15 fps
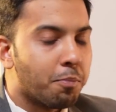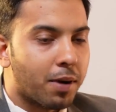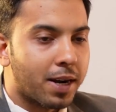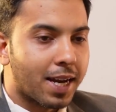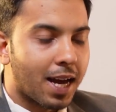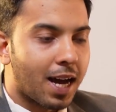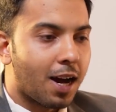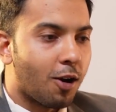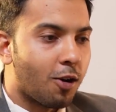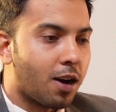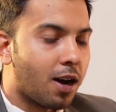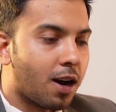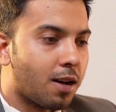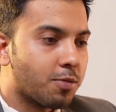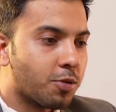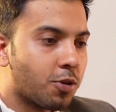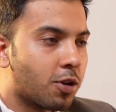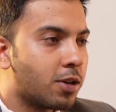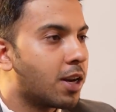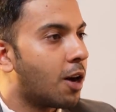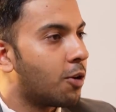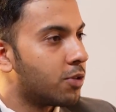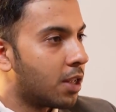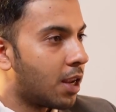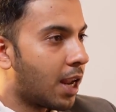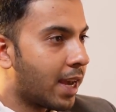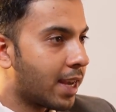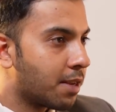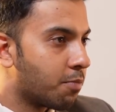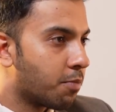But yeah, down the
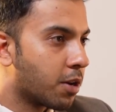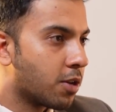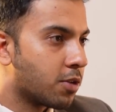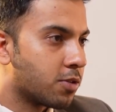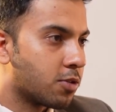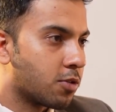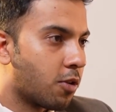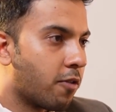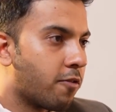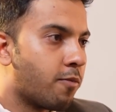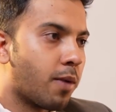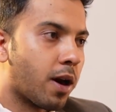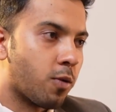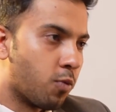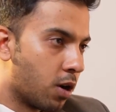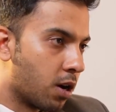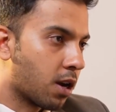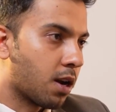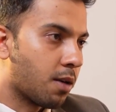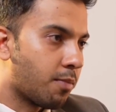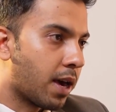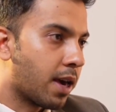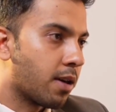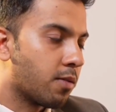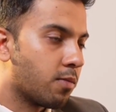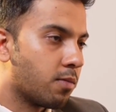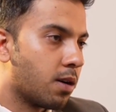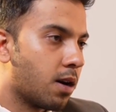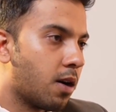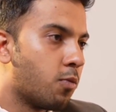line, because of my work
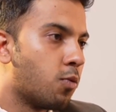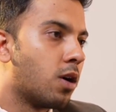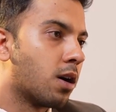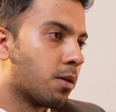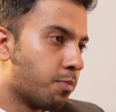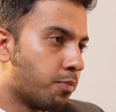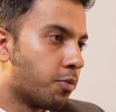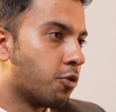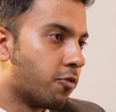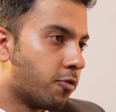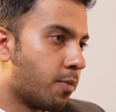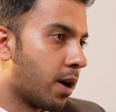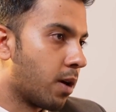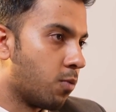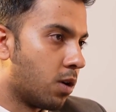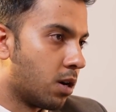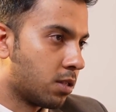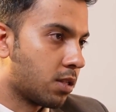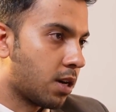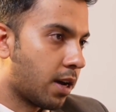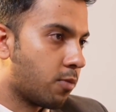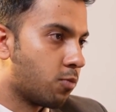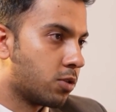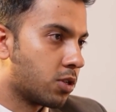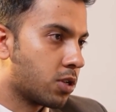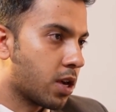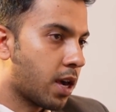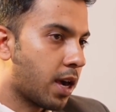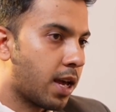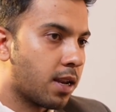proved my worth, I would say.